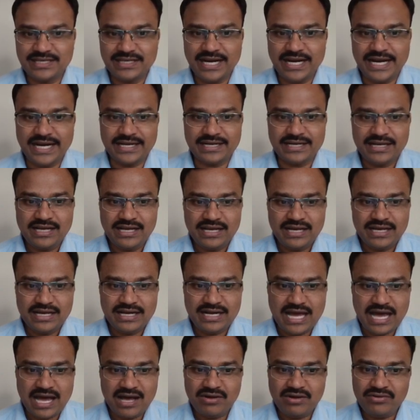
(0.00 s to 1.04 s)
right?
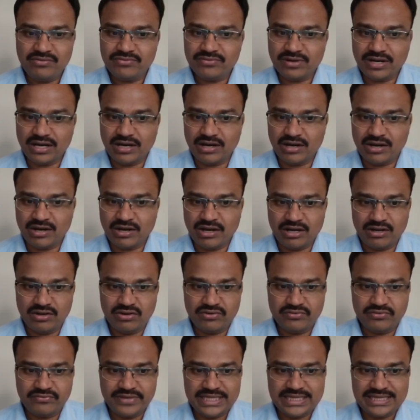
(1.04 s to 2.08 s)
Now,
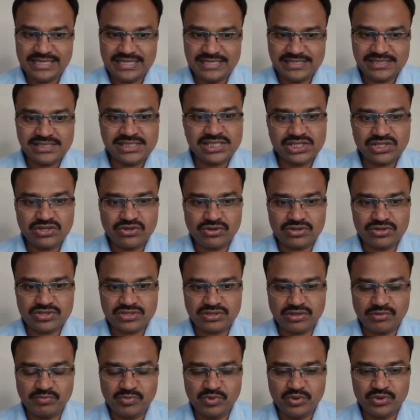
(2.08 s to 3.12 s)
along with this
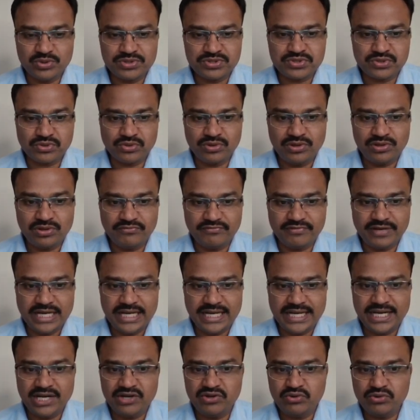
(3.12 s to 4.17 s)
cost of goods sold, we
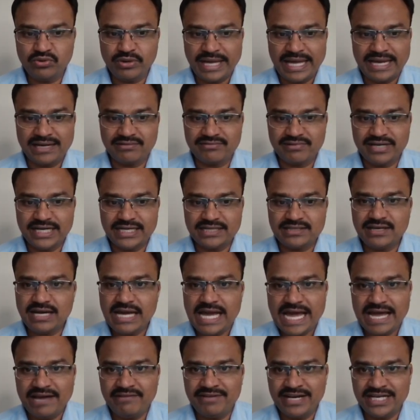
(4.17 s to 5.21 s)
need to calculate the
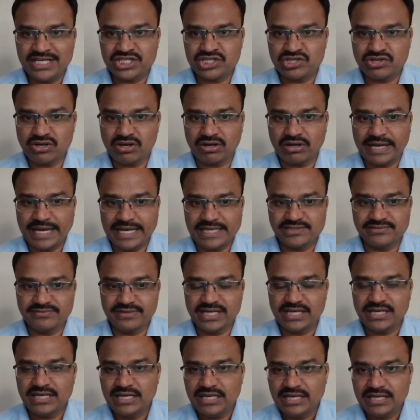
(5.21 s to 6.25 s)
average stock as
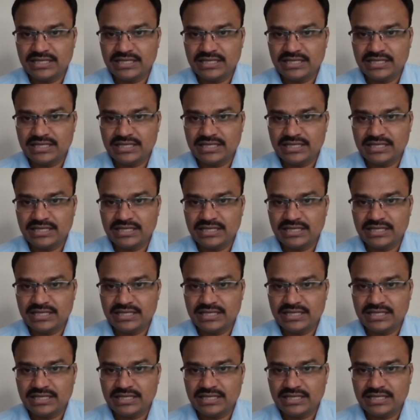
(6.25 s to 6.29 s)
well.